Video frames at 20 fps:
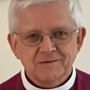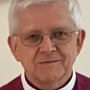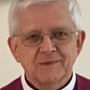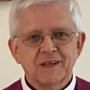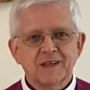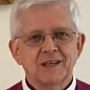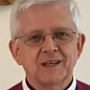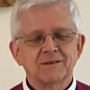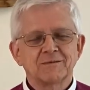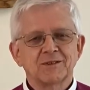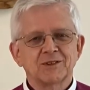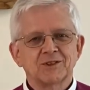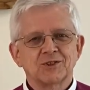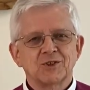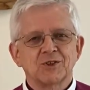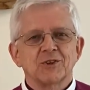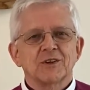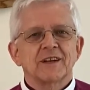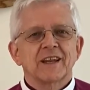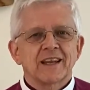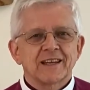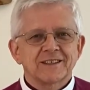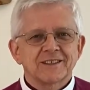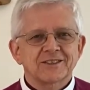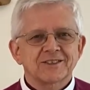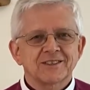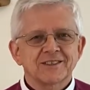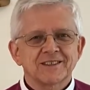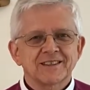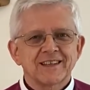My name is Julian
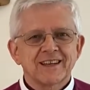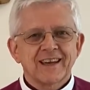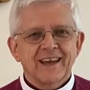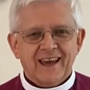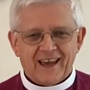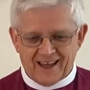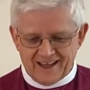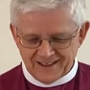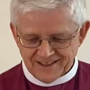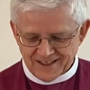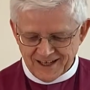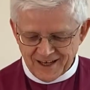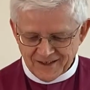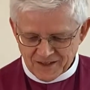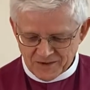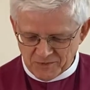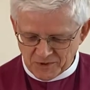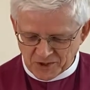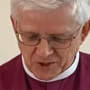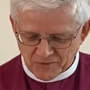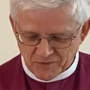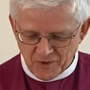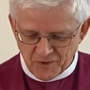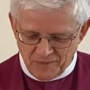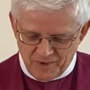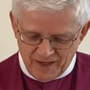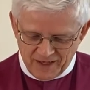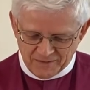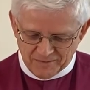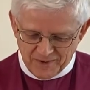Henderson and I'm the Bishop of
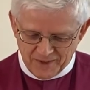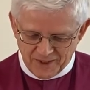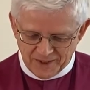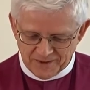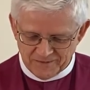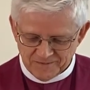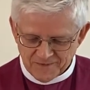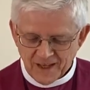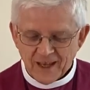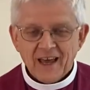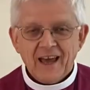Blackburn.